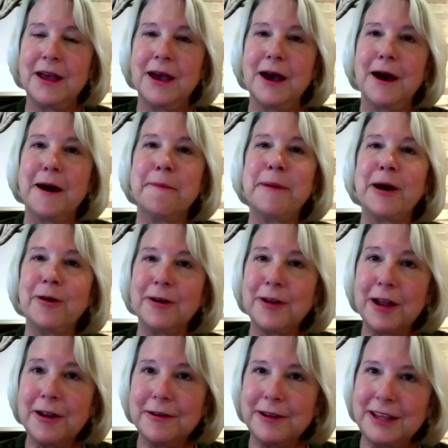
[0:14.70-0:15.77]
about
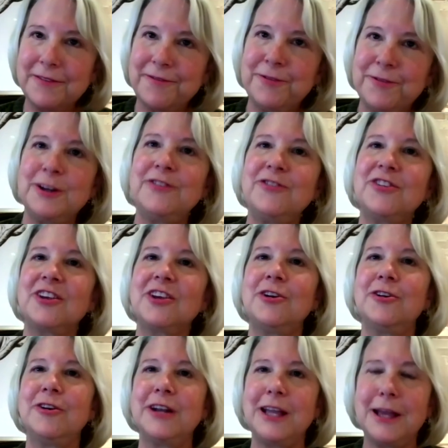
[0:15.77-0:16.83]
food
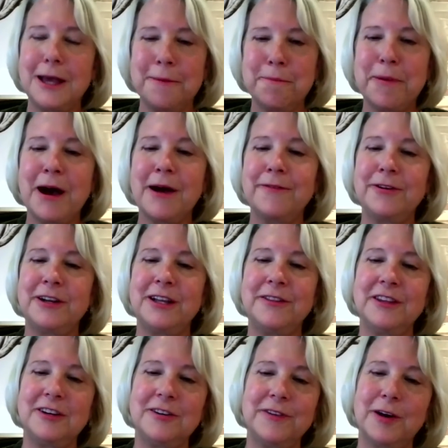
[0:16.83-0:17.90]
insecurity and poverty in
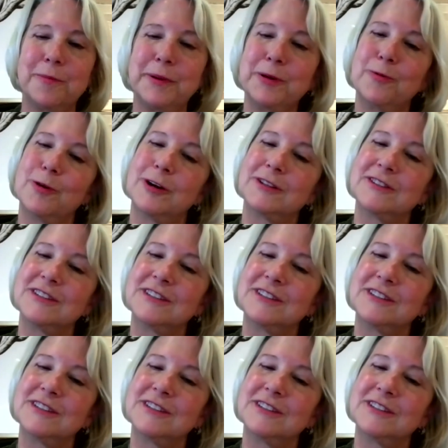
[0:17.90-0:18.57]
the developing world?